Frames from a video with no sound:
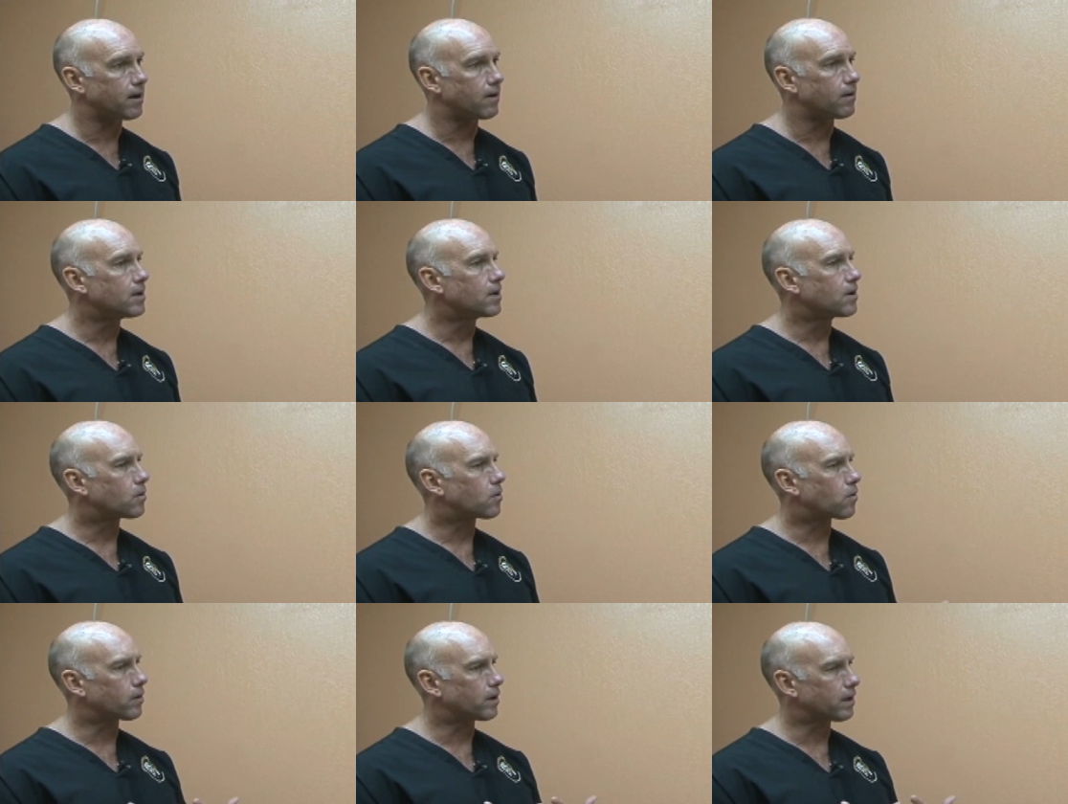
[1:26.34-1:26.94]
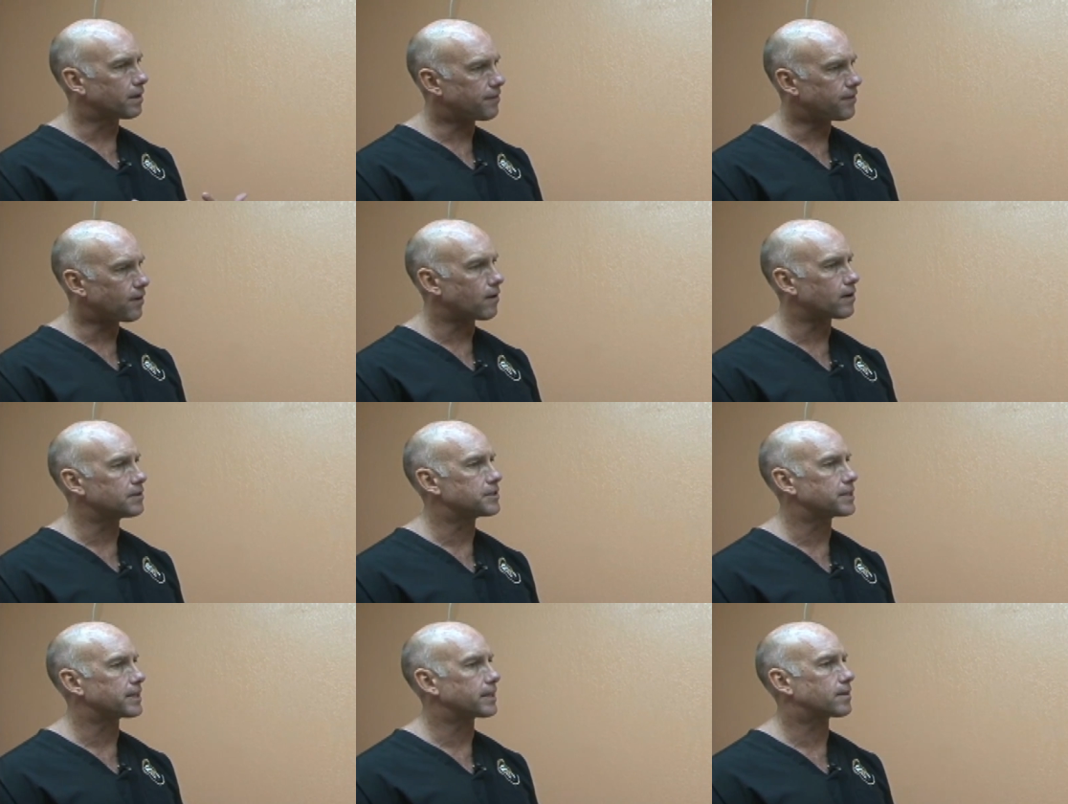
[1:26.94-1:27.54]
well, mm -hmm. or
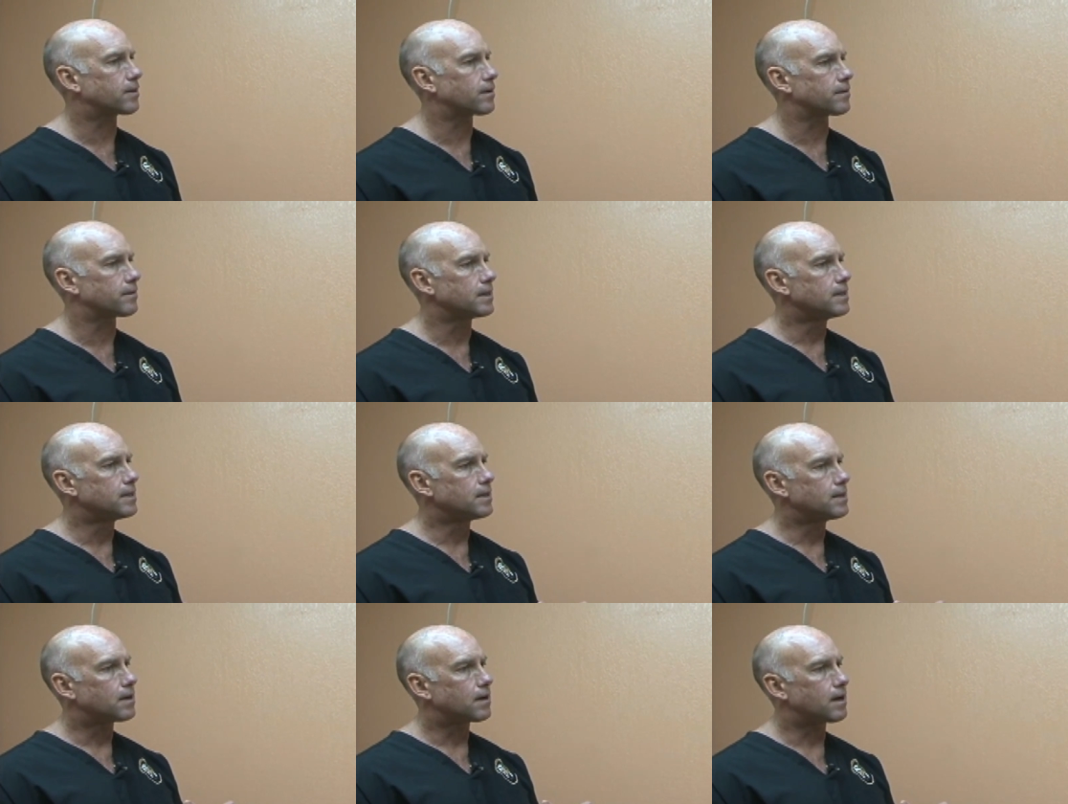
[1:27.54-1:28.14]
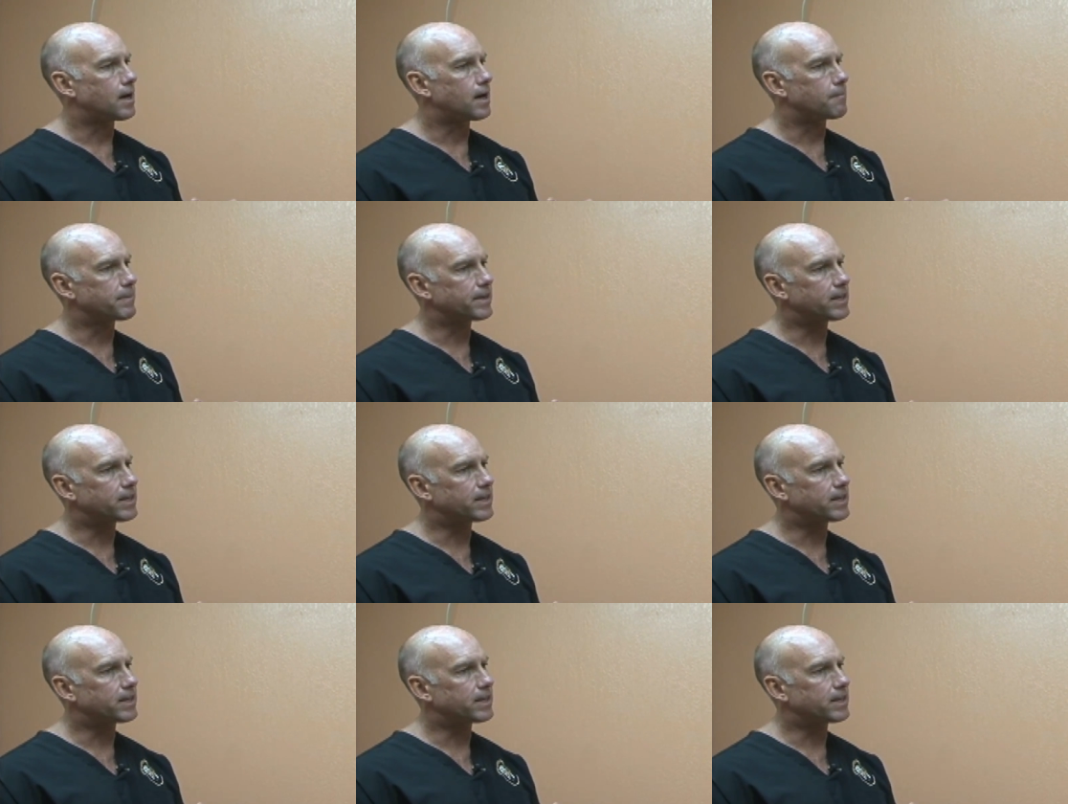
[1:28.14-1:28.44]
lethargic, or mm -hmm.